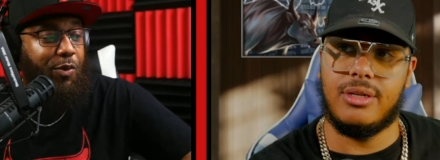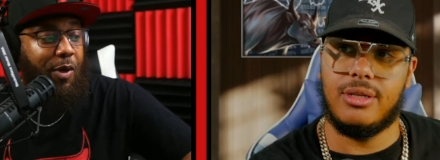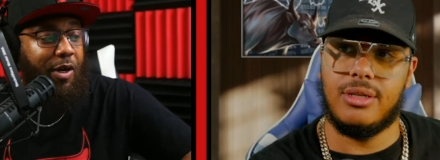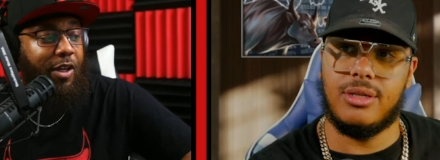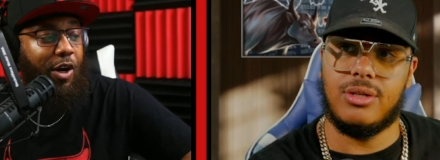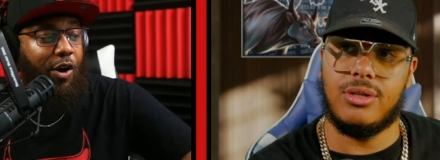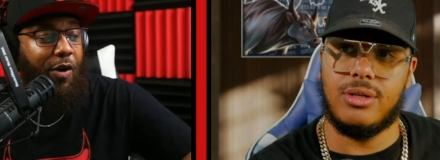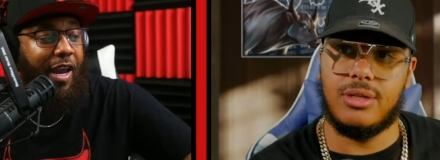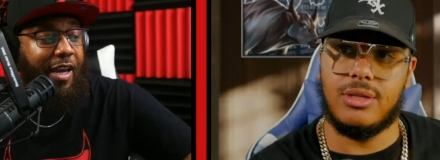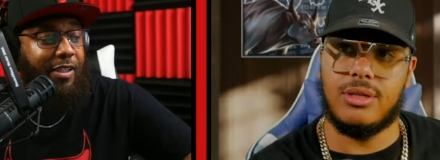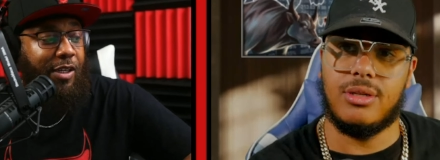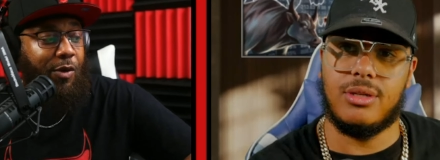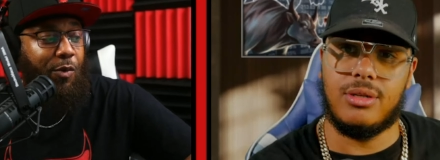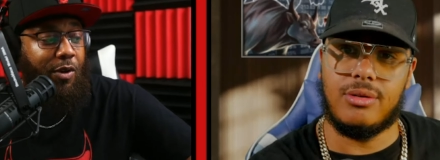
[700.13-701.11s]
Speaker 1: the
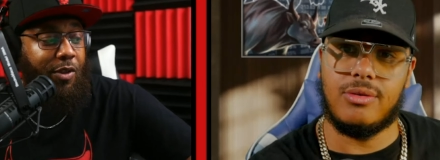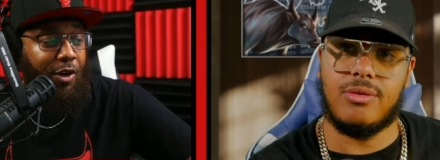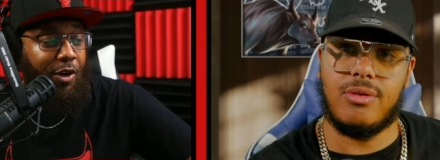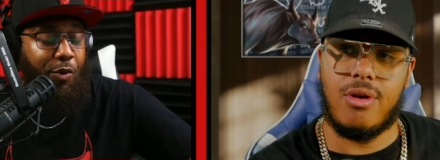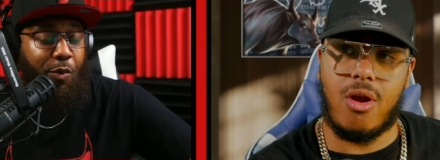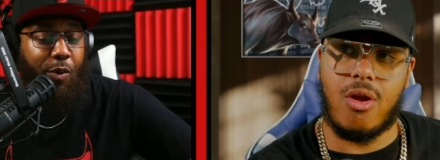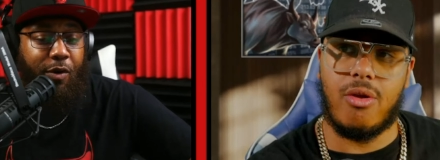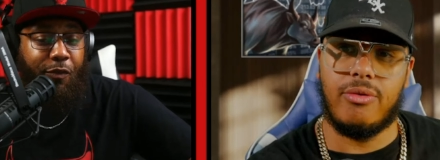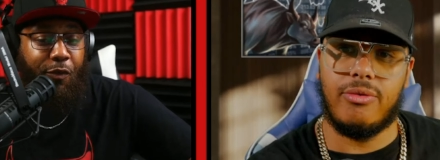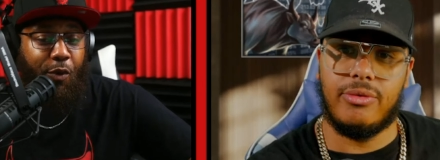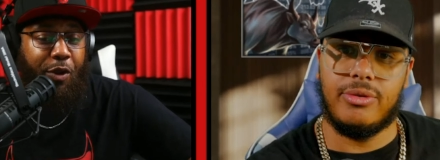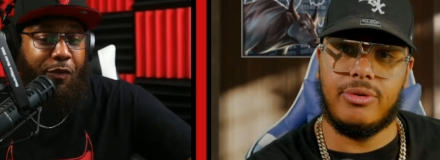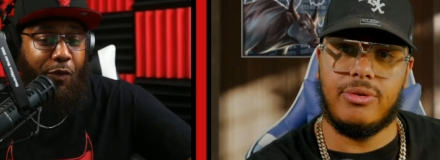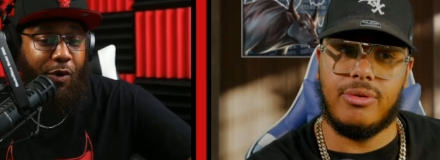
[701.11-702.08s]
OKC Thunder won
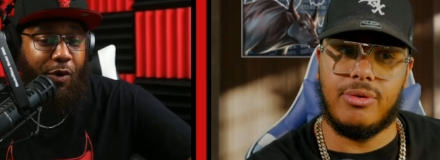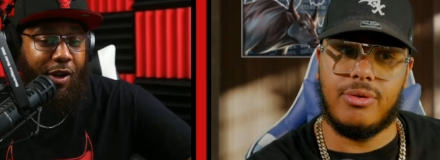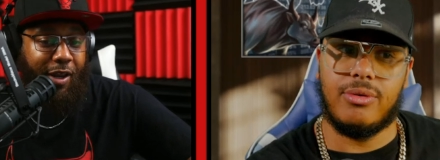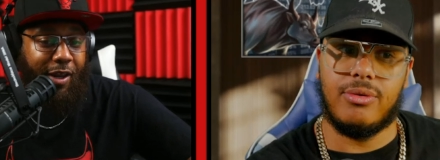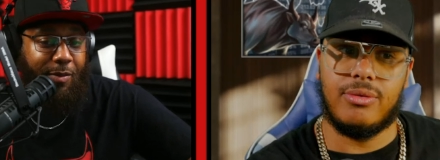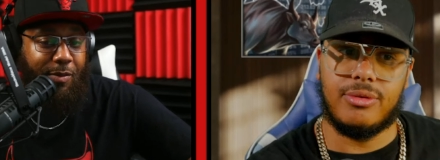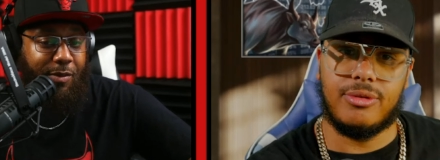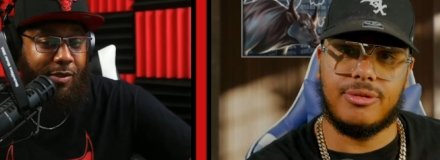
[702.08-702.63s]
44 games.